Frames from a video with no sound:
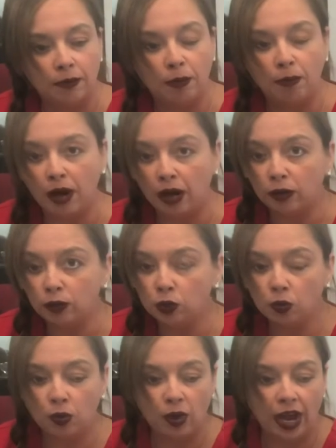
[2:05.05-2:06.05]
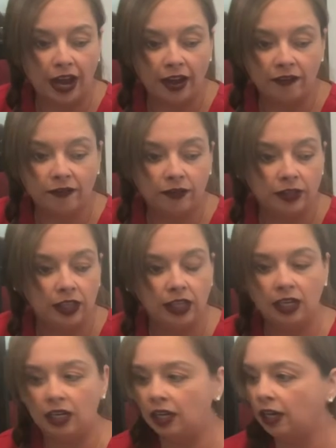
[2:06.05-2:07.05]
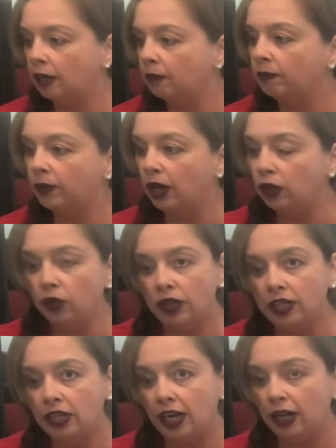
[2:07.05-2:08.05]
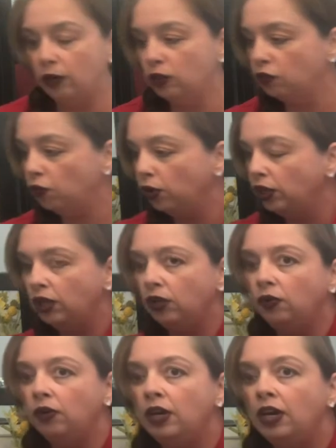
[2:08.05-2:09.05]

the bottles will have the color indicators for you.